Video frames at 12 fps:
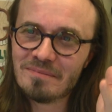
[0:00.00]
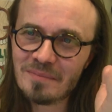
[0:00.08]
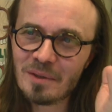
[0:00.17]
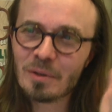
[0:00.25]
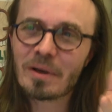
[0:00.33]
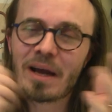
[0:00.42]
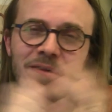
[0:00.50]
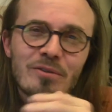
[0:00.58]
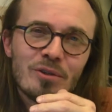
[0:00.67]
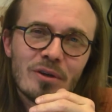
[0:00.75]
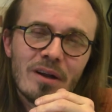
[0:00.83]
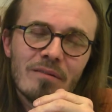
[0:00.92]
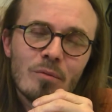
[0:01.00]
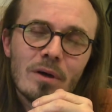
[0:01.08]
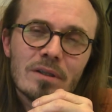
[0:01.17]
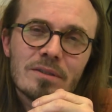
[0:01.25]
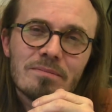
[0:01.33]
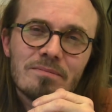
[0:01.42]
look after your loved
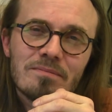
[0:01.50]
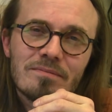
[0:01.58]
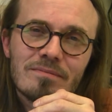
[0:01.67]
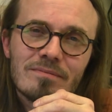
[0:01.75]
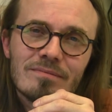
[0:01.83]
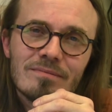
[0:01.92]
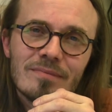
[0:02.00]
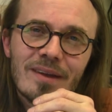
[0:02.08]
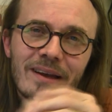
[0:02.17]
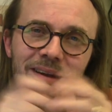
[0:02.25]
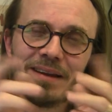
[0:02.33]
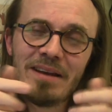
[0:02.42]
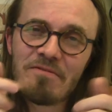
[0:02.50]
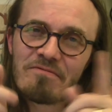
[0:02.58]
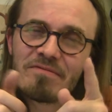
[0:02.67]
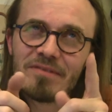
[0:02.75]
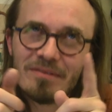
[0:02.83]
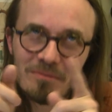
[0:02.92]
ones. And
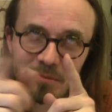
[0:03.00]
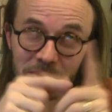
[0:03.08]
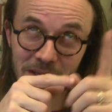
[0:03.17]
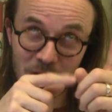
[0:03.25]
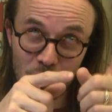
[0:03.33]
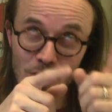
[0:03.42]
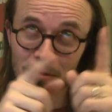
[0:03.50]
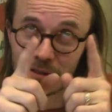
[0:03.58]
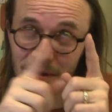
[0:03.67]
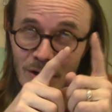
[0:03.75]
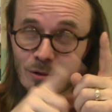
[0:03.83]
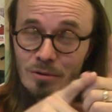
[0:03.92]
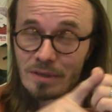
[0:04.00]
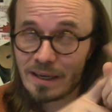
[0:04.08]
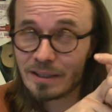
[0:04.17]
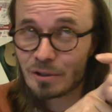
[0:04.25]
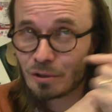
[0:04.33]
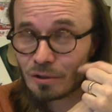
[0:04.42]
if, because it goes
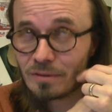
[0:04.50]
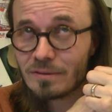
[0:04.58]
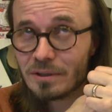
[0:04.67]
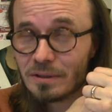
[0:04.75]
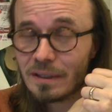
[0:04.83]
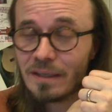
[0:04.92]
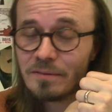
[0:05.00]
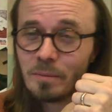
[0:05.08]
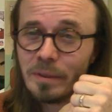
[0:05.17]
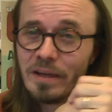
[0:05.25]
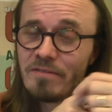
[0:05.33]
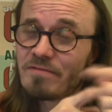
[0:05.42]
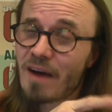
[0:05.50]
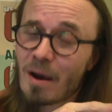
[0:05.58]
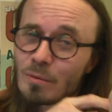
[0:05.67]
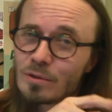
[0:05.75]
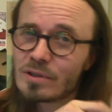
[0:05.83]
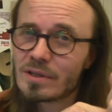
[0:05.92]
later today for me, if I
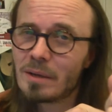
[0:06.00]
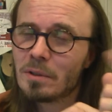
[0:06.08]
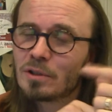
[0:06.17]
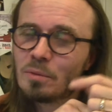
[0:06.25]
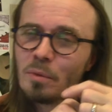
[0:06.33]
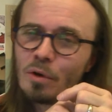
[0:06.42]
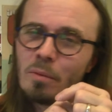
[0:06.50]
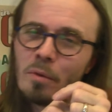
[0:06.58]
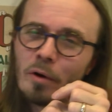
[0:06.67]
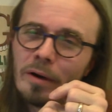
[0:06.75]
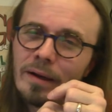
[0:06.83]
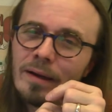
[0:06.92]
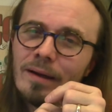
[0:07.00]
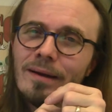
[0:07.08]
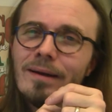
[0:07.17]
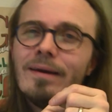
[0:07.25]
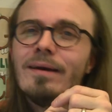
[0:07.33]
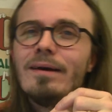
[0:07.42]
would stumble tomorrow morning,
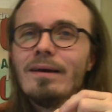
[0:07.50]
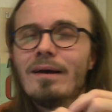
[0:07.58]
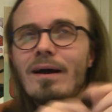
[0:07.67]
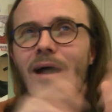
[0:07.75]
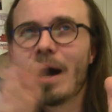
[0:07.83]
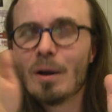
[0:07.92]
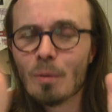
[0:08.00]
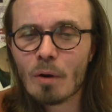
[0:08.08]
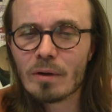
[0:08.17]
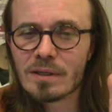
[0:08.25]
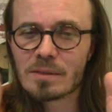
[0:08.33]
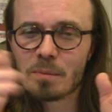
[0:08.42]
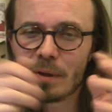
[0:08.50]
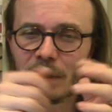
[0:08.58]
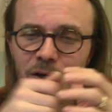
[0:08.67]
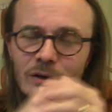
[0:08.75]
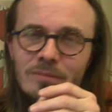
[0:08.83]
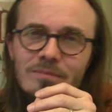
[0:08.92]
I won't
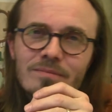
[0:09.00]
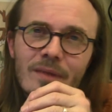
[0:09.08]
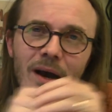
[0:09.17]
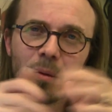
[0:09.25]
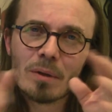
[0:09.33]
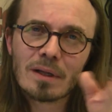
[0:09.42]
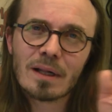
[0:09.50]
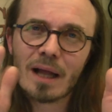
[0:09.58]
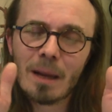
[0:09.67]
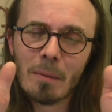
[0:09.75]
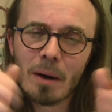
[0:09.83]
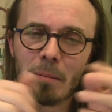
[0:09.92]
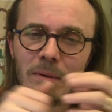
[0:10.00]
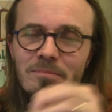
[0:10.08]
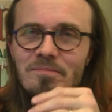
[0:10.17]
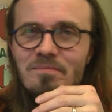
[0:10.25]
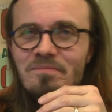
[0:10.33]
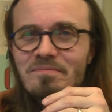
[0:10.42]
despair. I will climb up
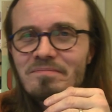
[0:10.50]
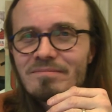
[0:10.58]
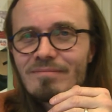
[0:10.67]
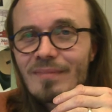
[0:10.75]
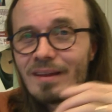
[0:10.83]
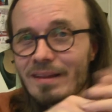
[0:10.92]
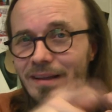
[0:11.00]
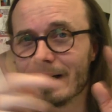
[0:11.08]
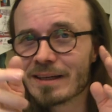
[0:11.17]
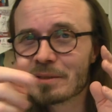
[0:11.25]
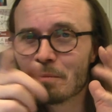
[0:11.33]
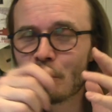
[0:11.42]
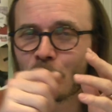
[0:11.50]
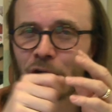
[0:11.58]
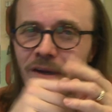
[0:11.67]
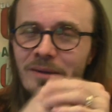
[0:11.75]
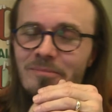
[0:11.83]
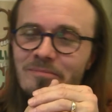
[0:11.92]
the next
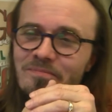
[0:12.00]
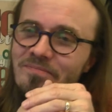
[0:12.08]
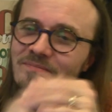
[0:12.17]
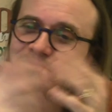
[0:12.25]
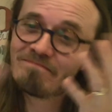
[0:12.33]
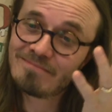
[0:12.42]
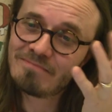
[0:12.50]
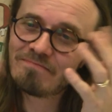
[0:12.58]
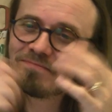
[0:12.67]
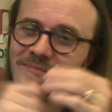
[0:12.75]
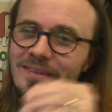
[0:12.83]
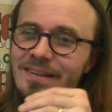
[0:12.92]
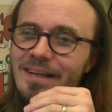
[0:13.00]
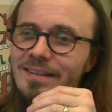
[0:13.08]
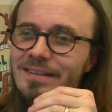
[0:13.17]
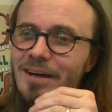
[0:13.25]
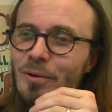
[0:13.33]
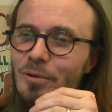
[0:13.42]
morning.
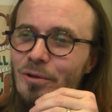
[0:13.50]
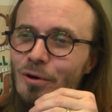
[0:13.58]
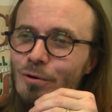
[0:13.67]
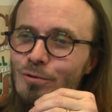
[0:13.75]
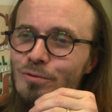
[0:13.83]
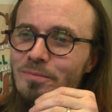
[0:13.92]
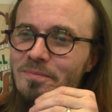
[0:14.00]
That's how it goes.